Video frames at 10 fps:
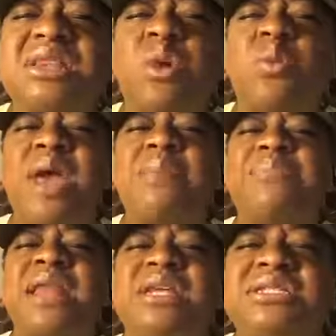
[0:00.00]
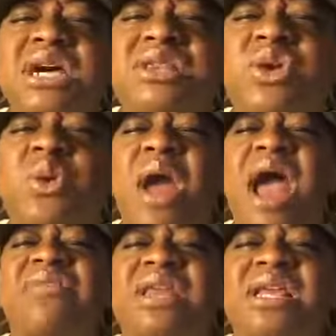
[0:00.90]
the whip, that he took the
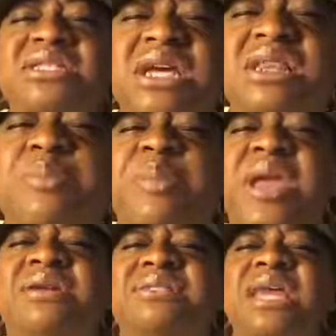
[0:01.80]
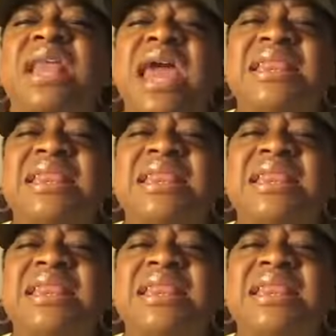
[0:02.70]
crown, that he took the piercing,